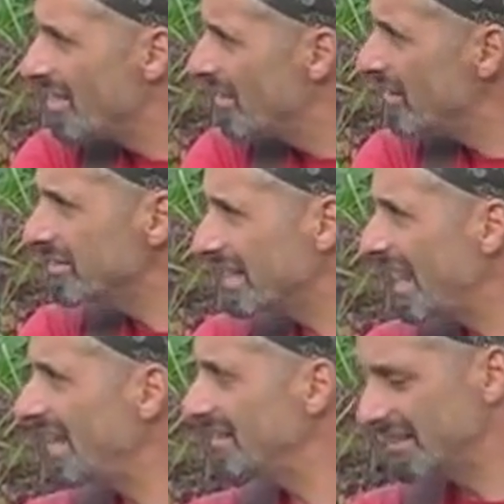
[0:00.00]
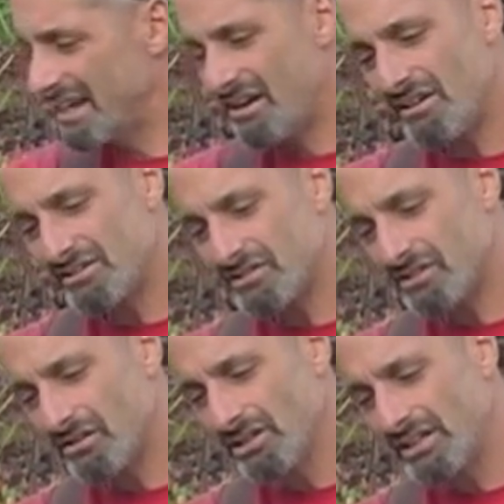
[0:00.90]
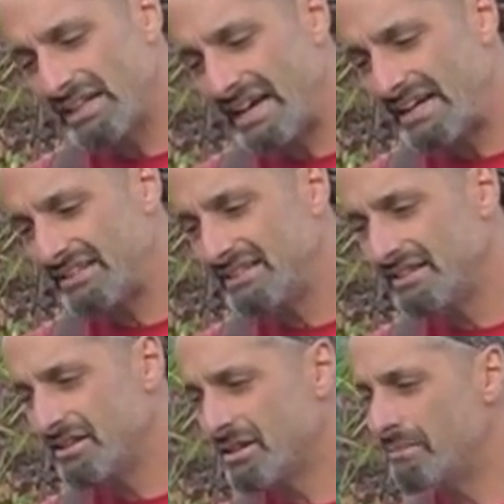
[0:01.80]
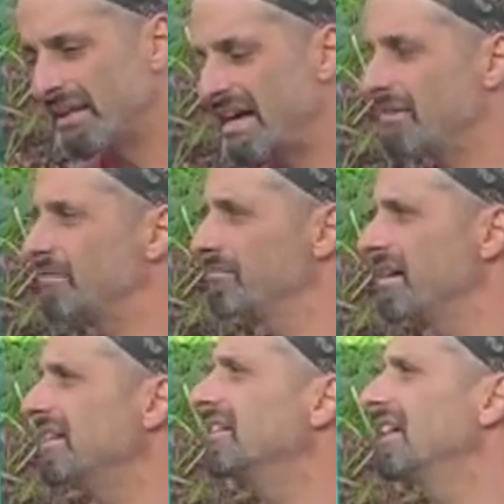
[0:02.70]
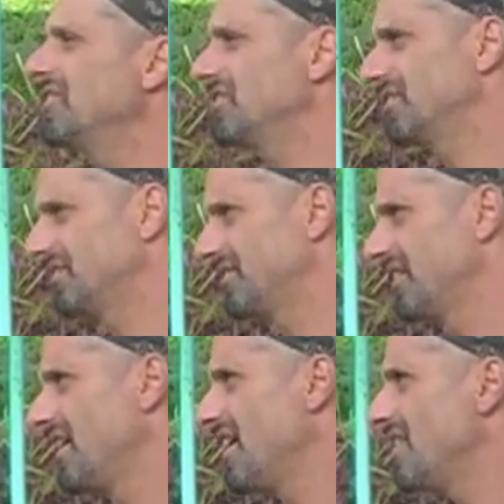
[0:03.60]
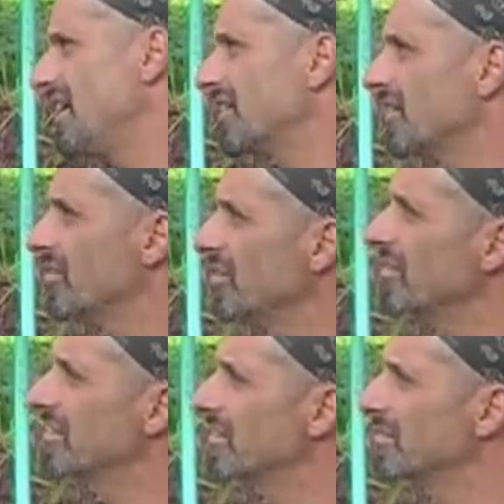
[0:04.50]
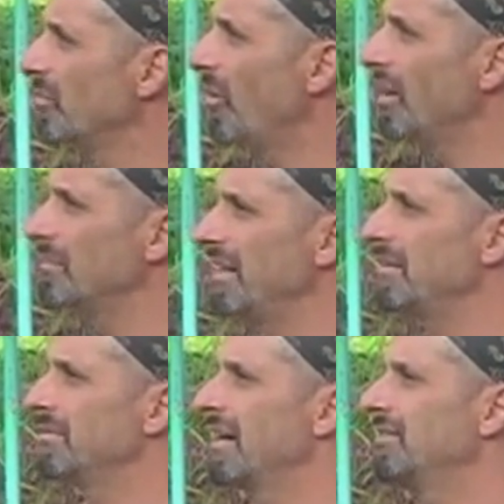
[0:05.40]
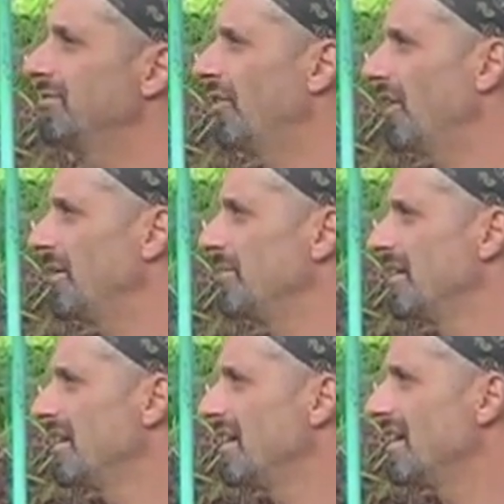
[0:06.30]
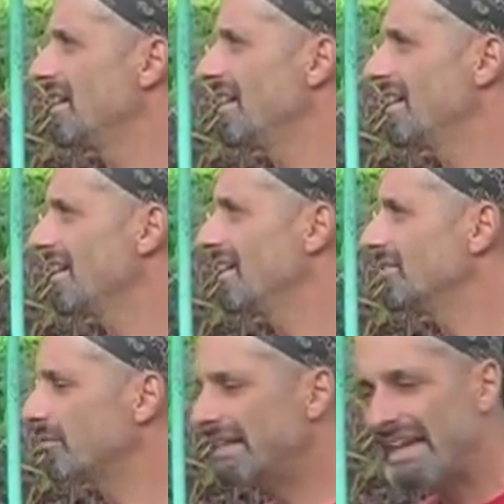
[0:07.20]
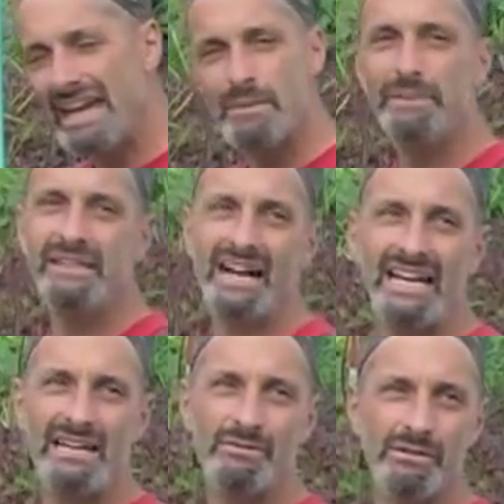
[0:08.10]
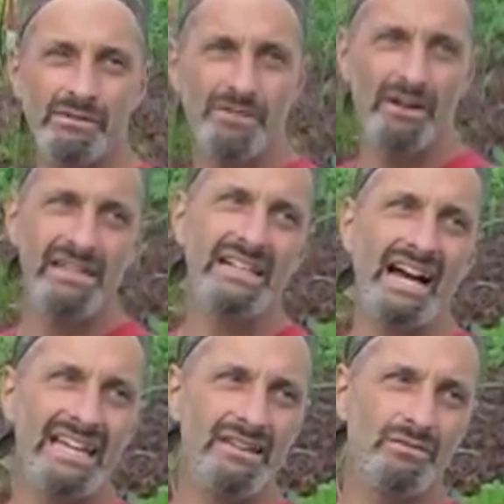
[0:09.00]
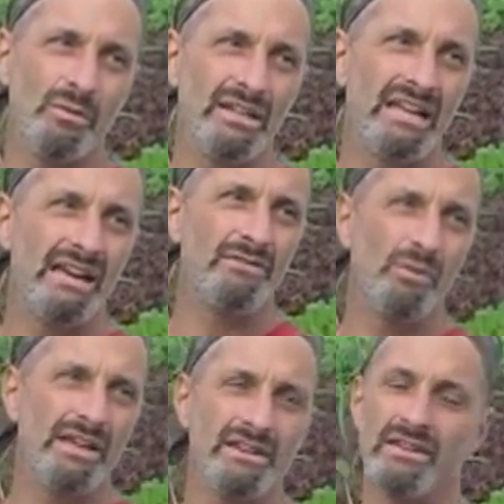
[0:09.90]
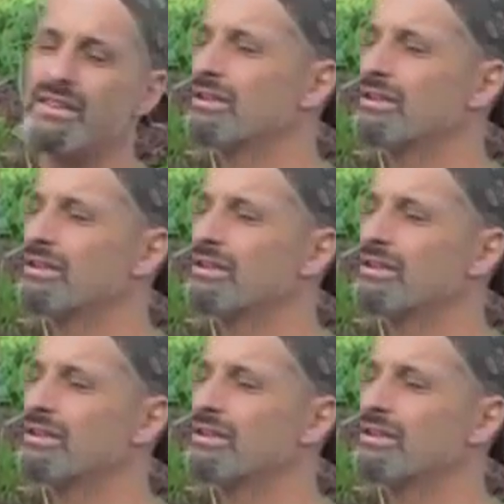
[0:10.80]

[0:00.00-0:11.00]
those cats and characters are looking at us, and they're coming out regulations that are going to hurt the small and medium-sized farm. So we can't be naive. We were very naive when we gave away the